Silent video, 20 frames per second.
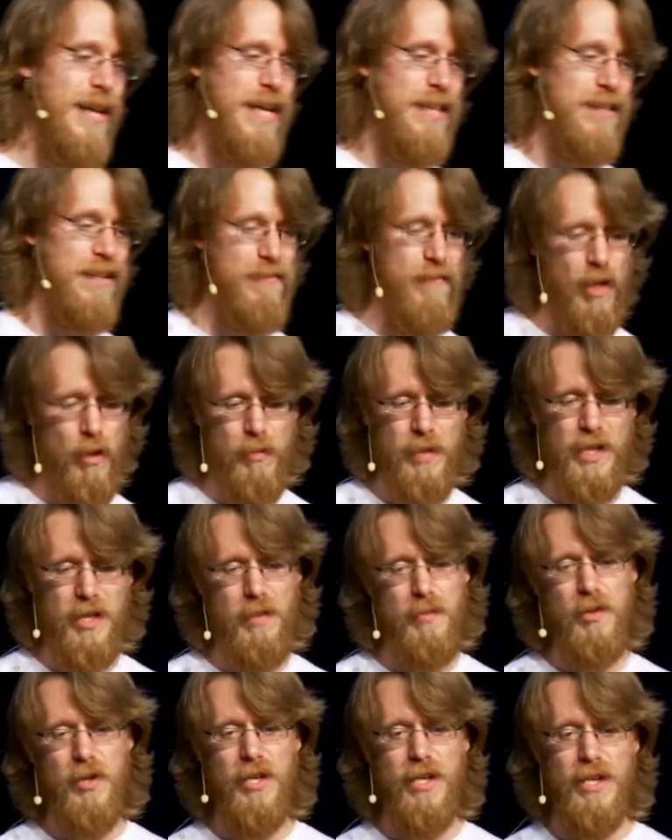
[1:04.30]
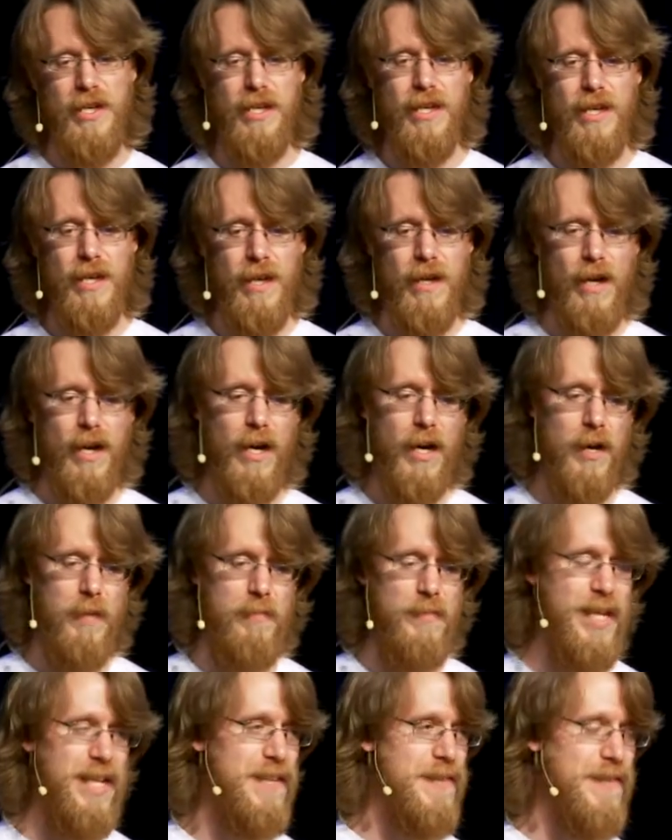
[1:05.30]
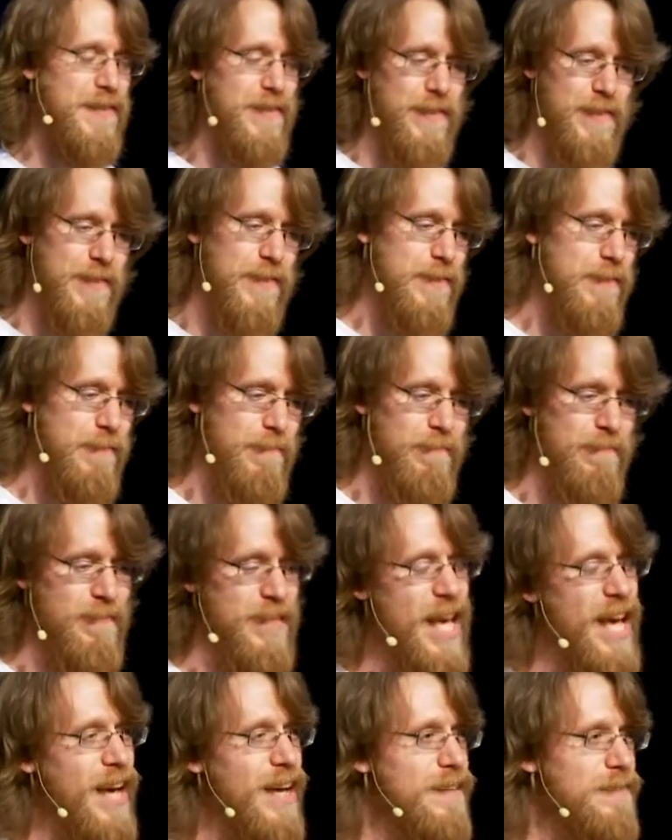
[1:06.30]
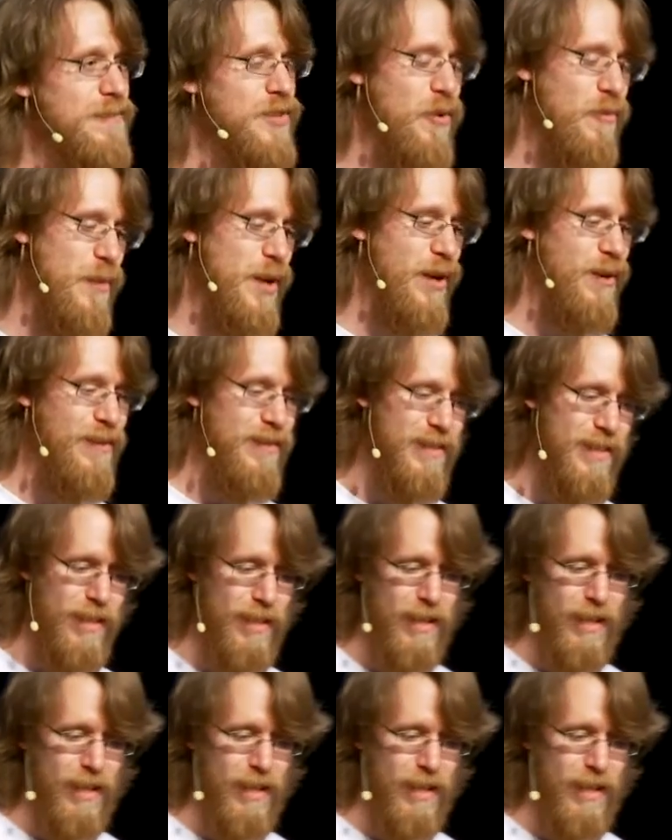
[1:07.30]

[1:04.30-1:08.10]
and the development community because, don't we all?